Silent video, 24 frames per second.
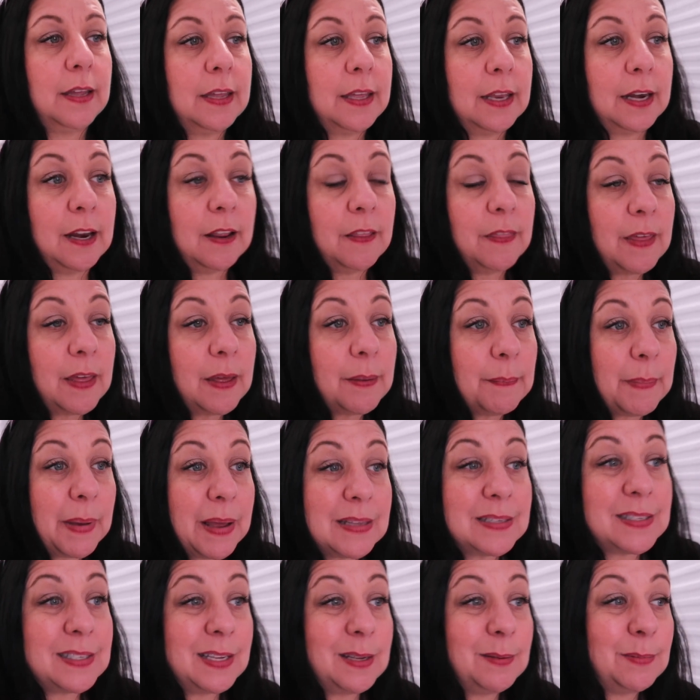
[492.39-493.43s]
And that, that
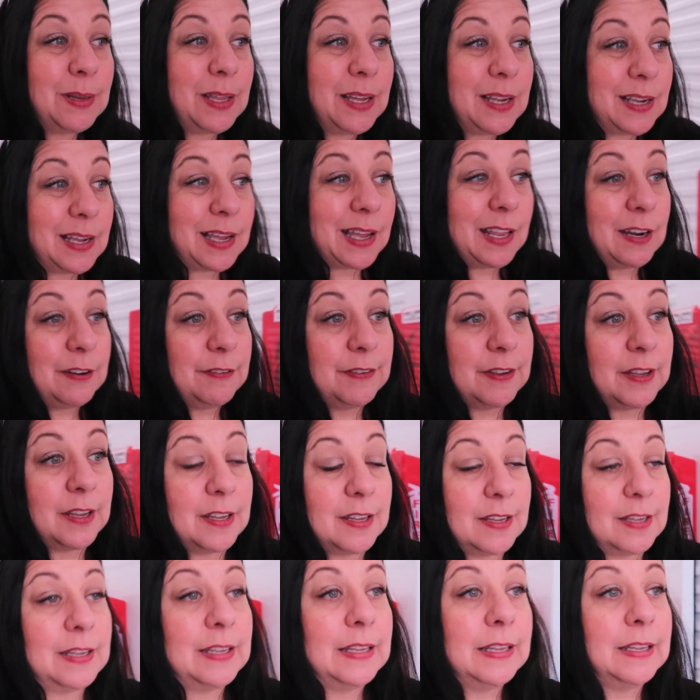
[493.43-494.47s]
might seem like kind of
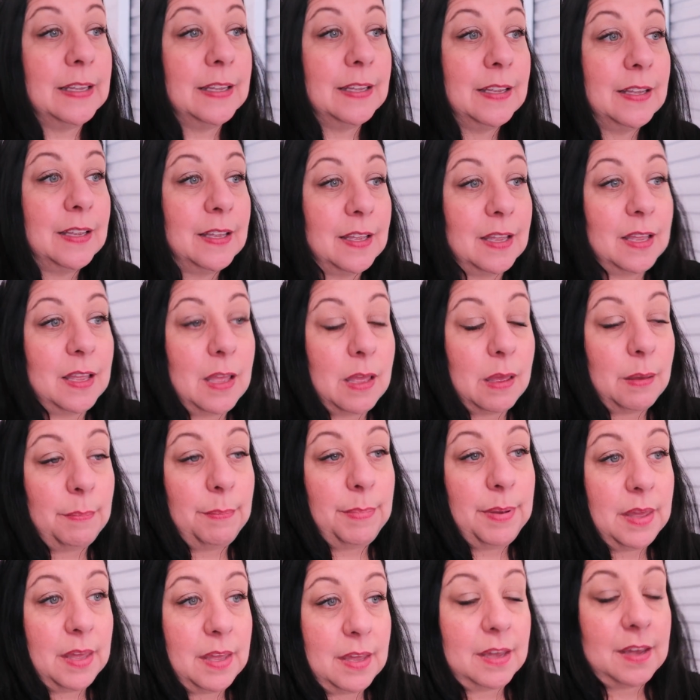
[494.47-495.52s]
a
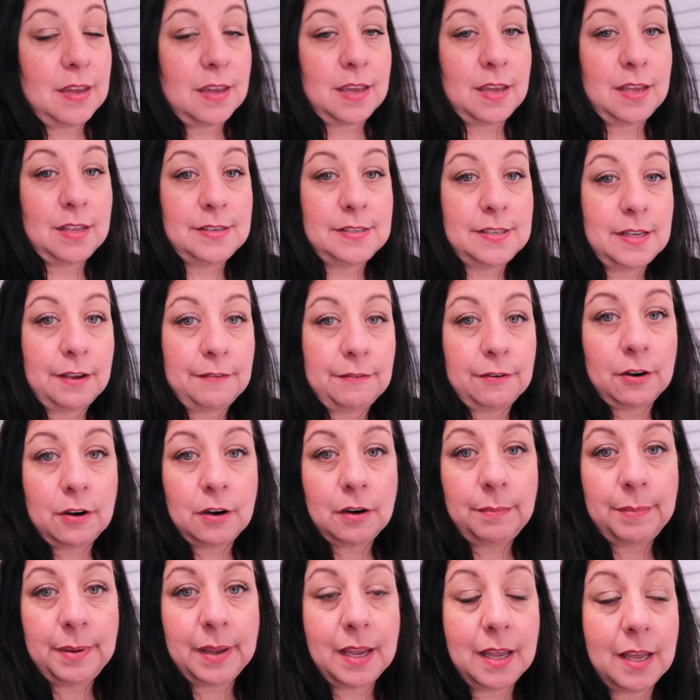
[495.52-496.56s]
big
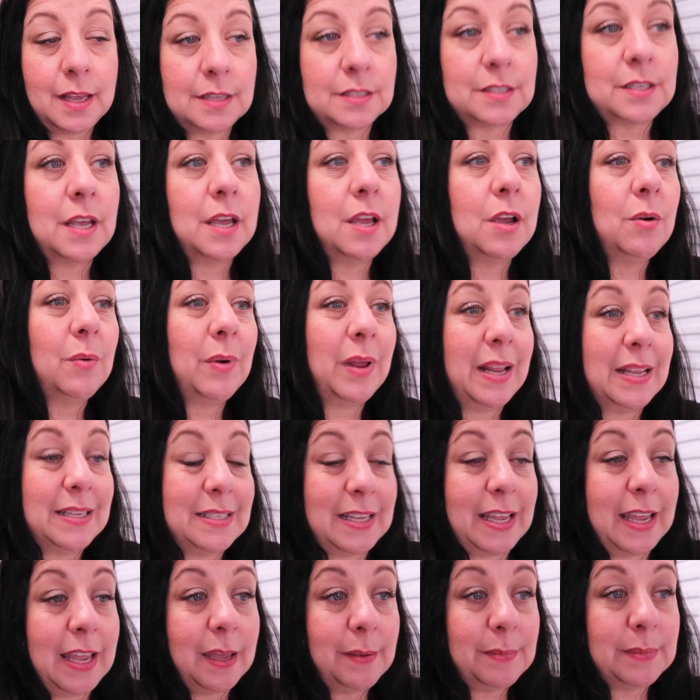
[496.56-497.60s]
endeavor because when I
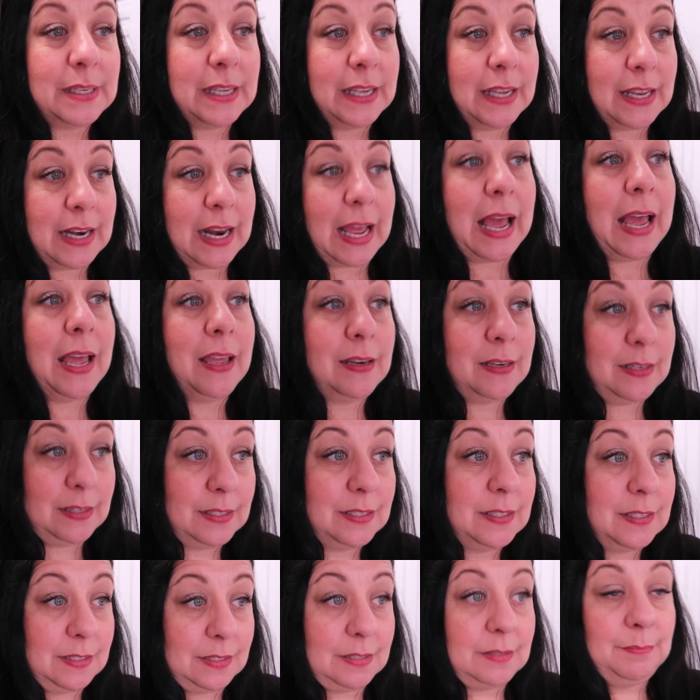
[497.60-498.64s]
say empty it, I
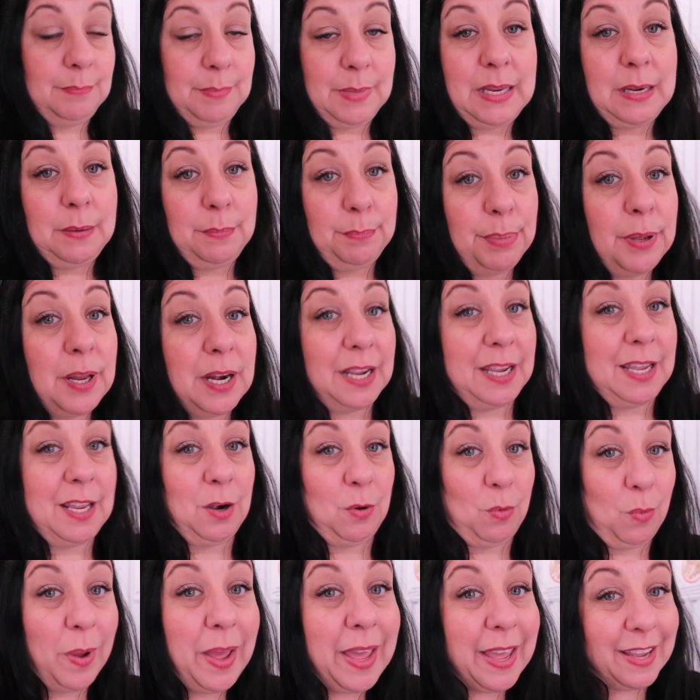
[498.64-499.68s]
mean putting it
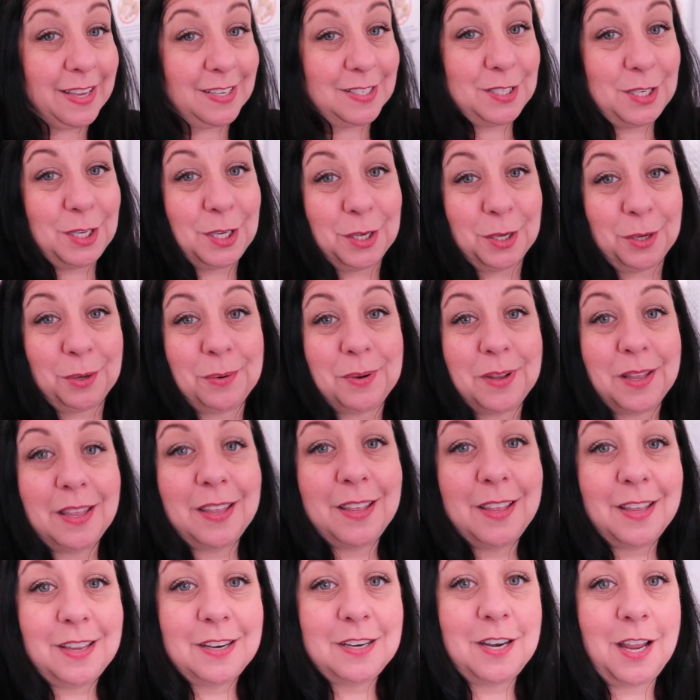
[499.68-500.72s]
away too.
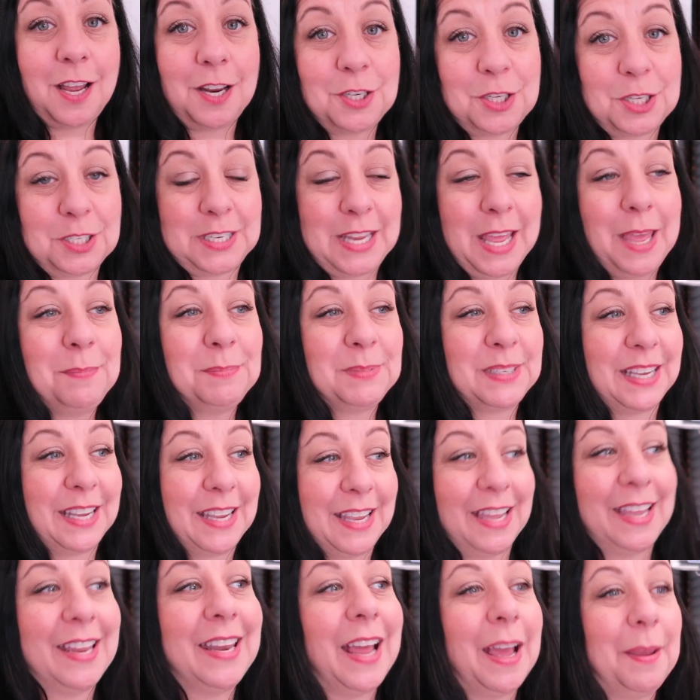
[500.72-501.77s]
Not just
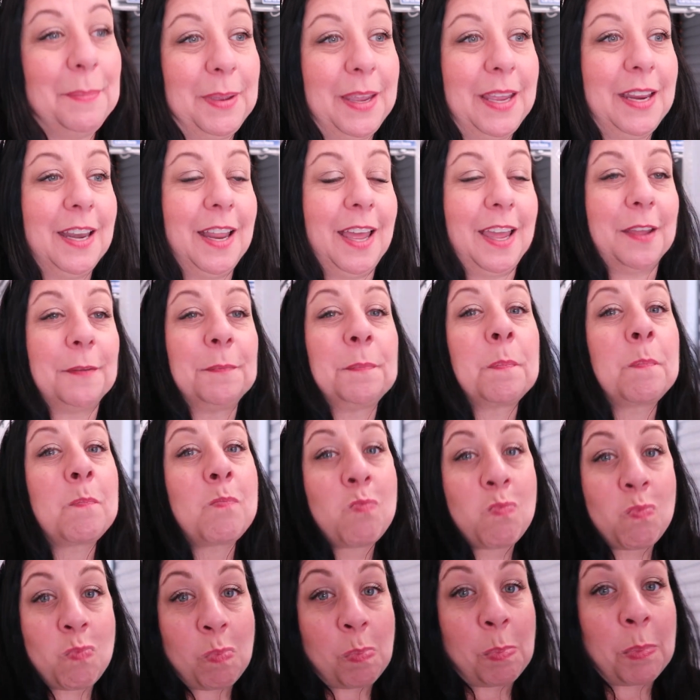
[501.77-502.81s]
emptying it, I mean like
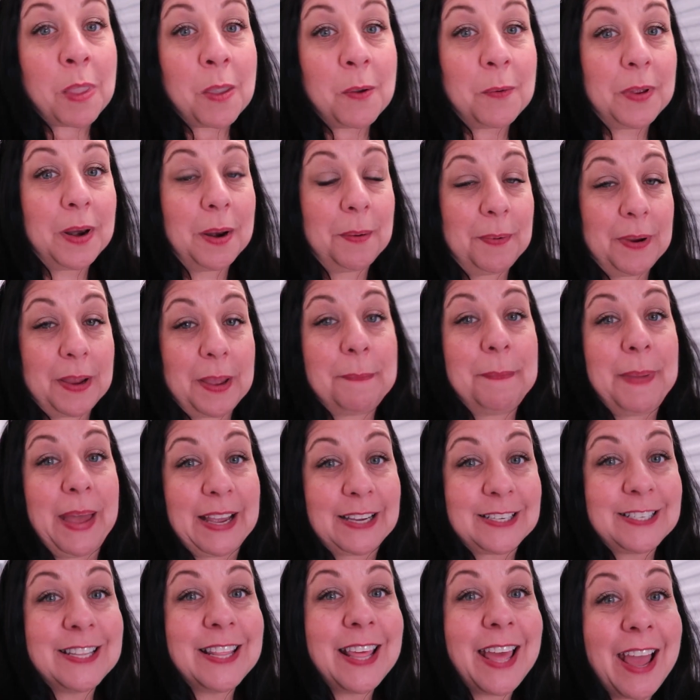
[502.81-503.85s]
when I bring it
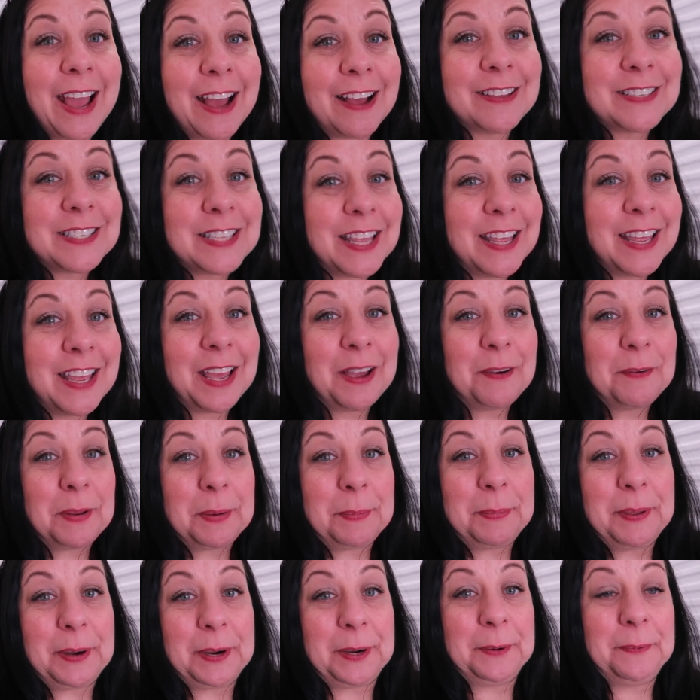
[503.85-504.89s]
back to the house, I
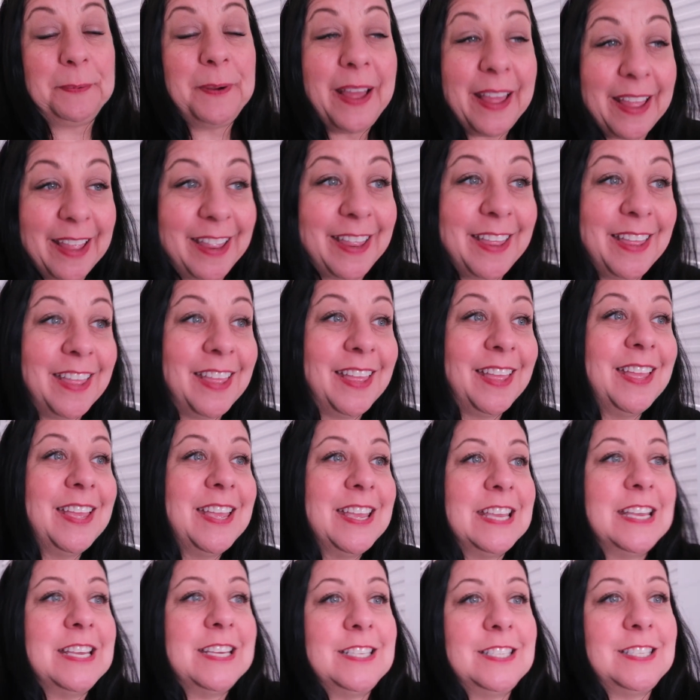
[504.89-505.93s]
want to put it away.
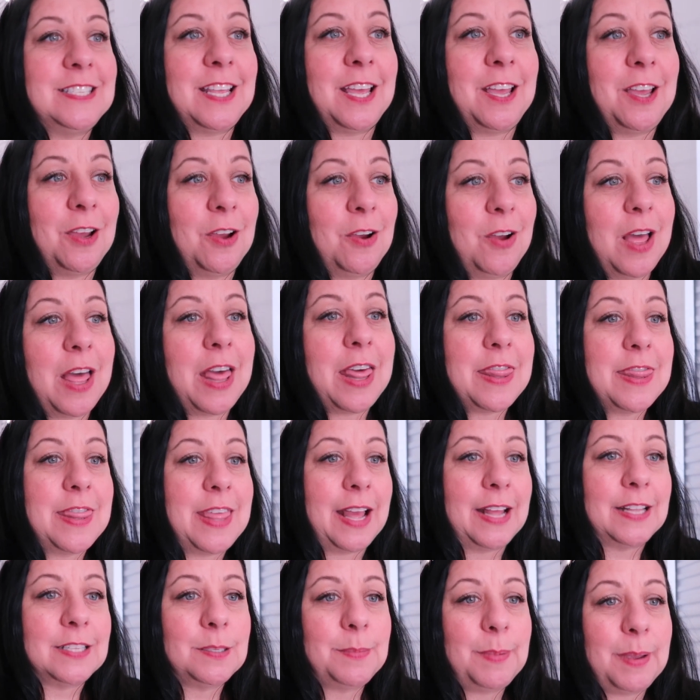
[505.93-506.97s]
So
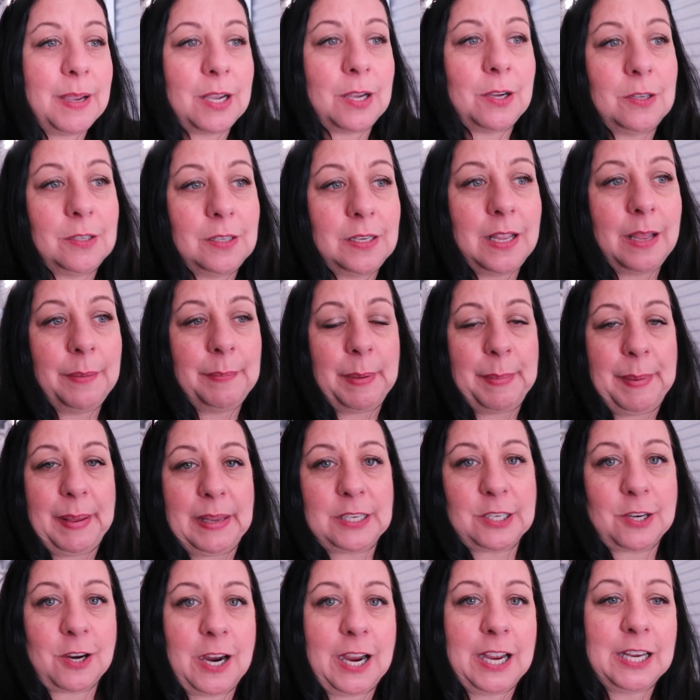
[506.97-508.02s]
that's my goal. I'm
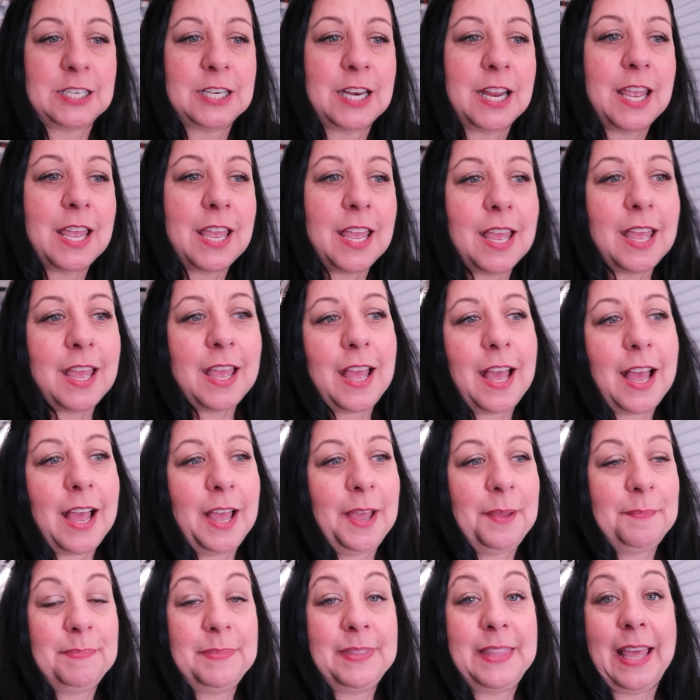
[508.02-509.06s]
about to crash.
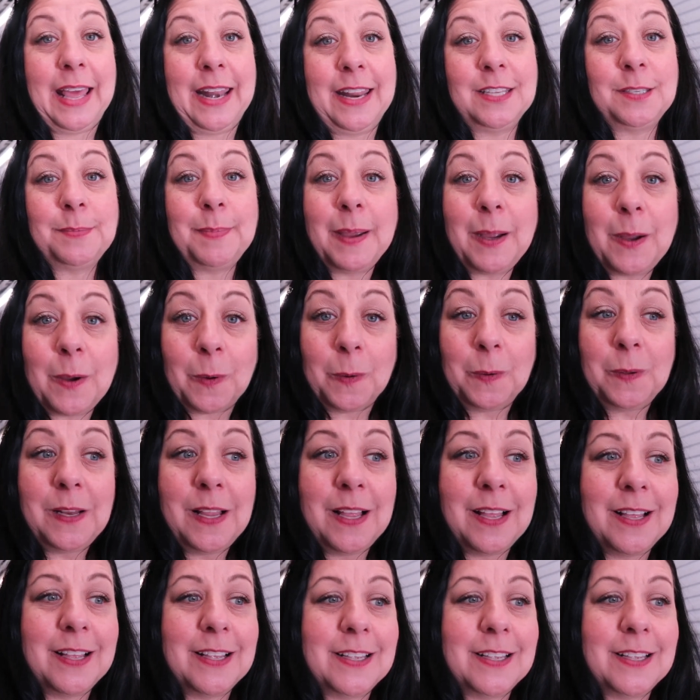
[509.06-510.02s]
Um, that is my goal.